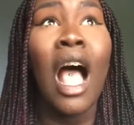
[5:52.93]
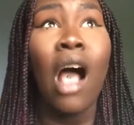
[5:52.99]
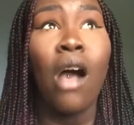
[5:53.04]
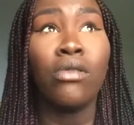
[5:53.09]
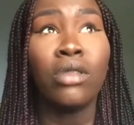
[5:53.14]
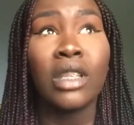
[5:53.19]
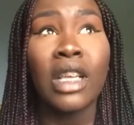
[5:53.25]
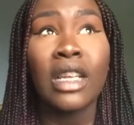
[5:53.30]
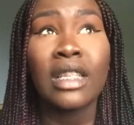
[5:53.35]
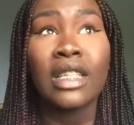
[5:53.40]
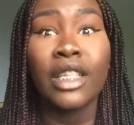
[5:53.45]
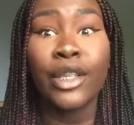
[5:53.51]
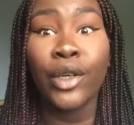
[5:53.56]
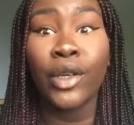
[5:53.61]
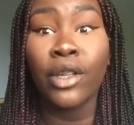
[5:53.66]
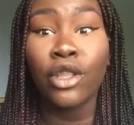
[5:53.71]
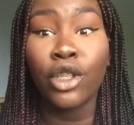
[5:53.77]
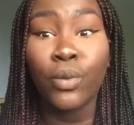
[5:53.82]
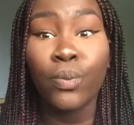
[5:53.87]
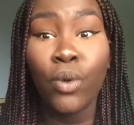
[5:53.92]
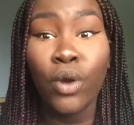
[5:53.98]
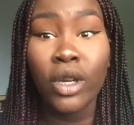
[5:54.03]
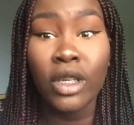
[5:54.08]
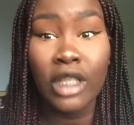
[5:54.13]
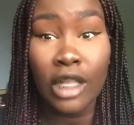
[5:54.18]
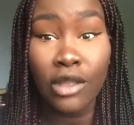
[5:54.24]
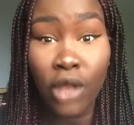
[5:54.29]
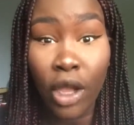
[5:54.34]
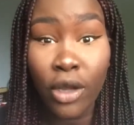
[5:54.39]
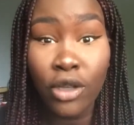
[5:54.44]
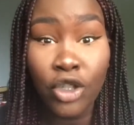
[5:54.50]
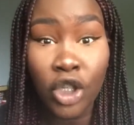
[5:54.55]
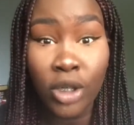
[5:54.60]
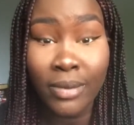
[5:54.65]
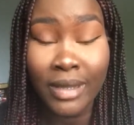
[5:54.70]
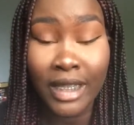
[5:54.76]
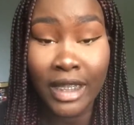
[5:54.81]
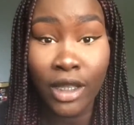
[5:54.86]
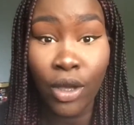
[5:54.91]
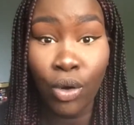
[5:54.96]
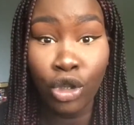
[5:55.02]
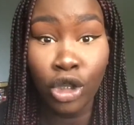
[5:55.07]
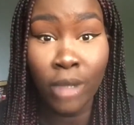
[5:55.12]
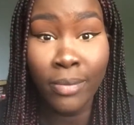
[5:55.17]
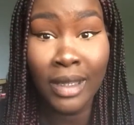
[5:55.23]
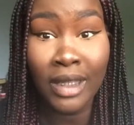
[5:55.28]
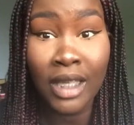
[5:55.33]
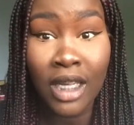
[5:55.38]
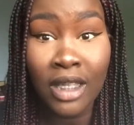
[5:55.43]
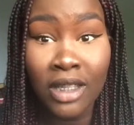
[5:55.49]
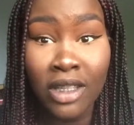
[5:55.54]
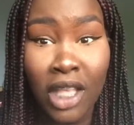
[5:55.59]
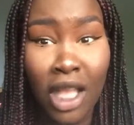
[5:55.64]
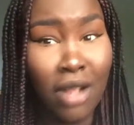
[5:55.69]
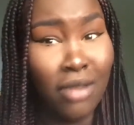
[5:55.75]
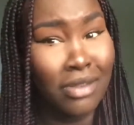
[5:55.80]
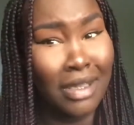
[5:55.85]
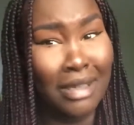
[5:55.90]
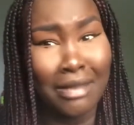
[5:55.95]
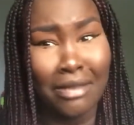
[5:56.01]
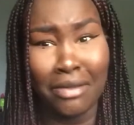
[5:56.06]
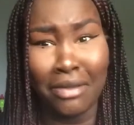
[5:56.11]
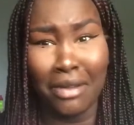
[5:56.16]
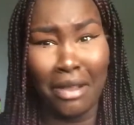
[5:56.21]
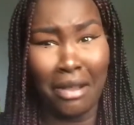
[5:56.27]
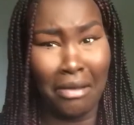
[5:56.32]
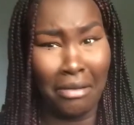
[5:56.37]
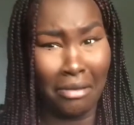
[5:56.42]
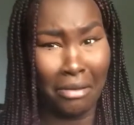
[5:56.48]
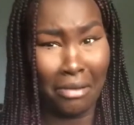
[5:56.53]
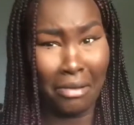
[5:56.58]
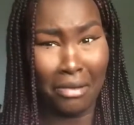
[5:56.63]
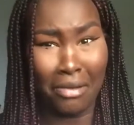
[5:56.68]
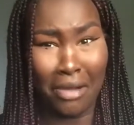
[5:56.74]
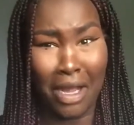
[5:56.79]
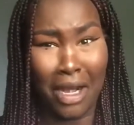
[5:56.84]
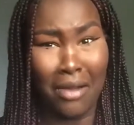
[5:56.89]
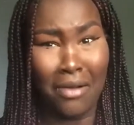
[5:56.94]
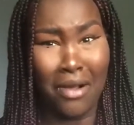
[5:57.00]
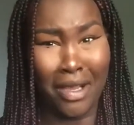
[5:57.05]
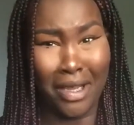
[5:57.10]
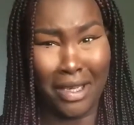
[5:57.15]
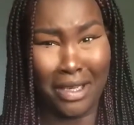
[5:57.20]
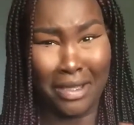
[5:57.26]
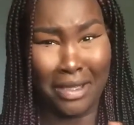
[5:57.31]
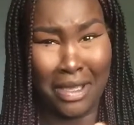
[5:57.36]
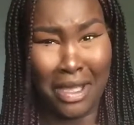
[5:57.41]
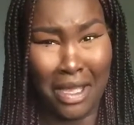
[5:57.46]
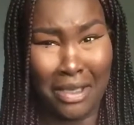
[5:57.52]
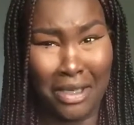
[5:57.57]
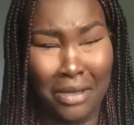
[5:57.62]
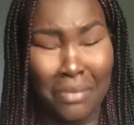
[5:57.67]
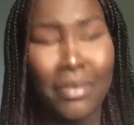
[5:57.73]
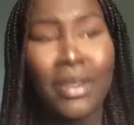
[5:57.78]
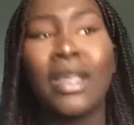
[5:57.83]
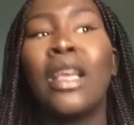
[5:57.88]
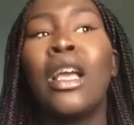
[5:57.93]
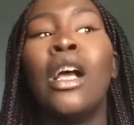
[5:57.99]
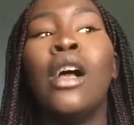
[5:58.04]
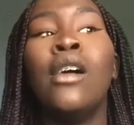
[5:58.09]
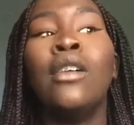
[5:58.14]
I was kind of scared at this point because I thought he was gonna be like, yo, let me touch that. I was like, no, I don't want you touching me.